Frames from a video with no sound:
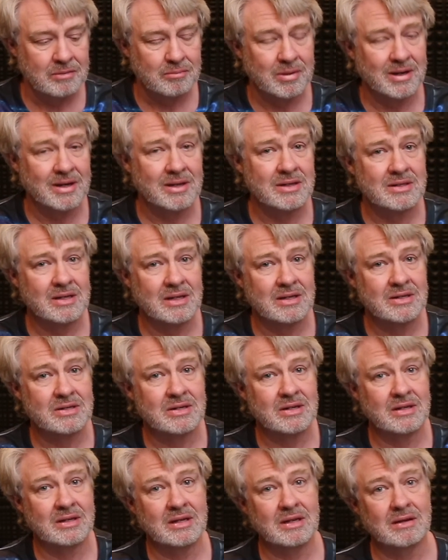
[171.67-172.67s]
but it tends
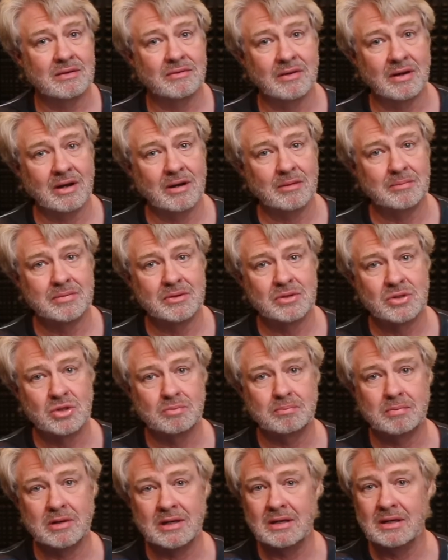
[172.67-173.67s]
to give up
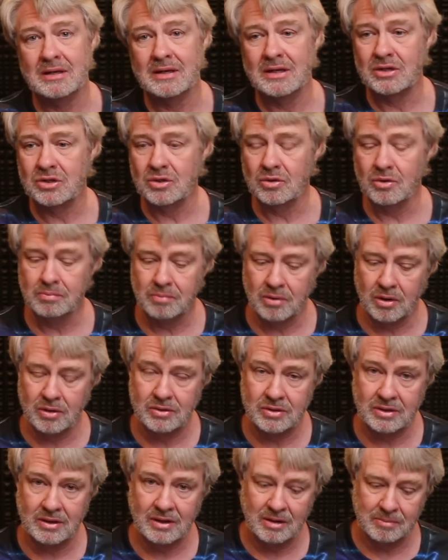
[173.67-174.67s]
speed as you
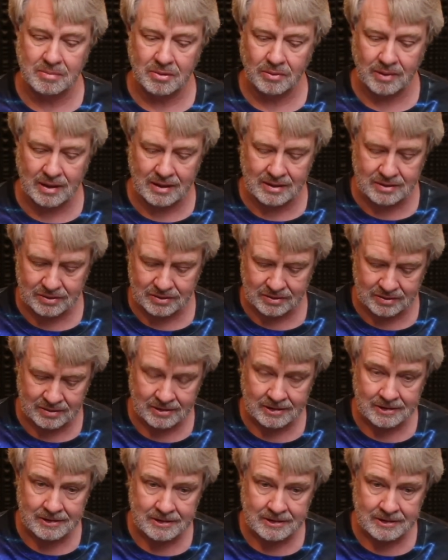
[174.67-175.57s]
approach the upper ranges.